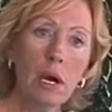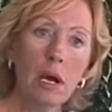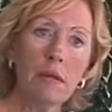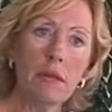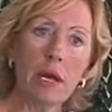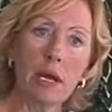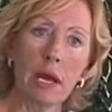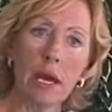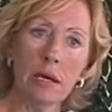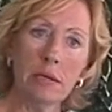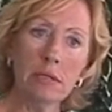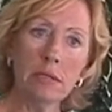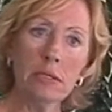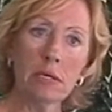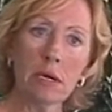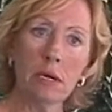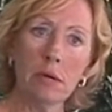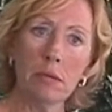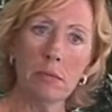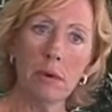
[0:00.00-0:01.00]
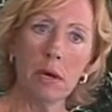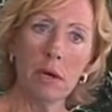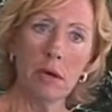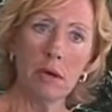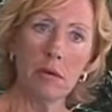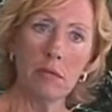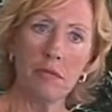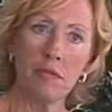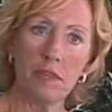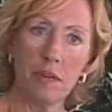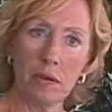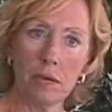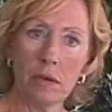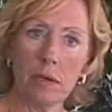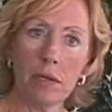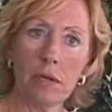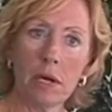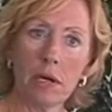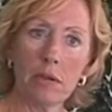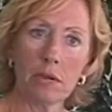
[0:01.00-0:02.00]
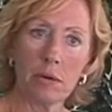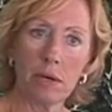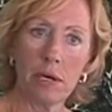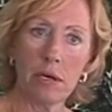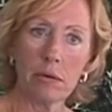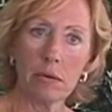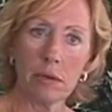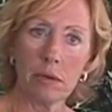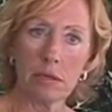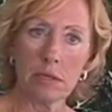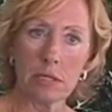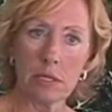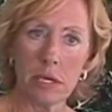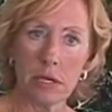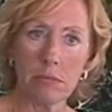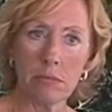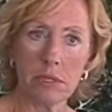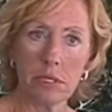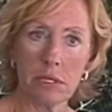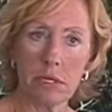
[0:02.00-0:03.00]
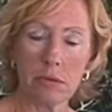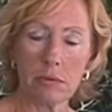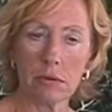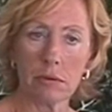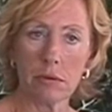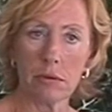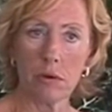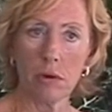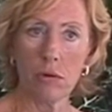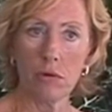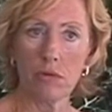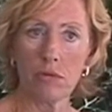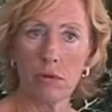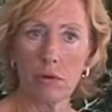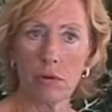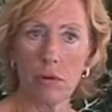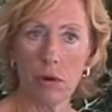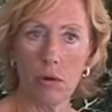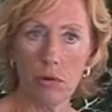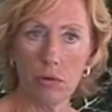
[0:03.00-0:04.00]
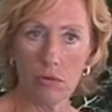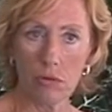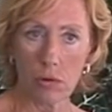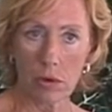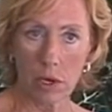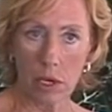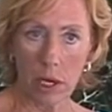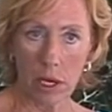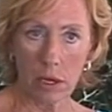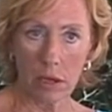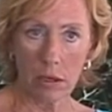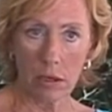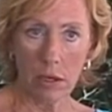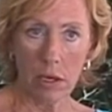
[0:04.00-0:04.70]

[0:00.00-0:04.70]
they end up feeling like they're hearing the same material over and over again.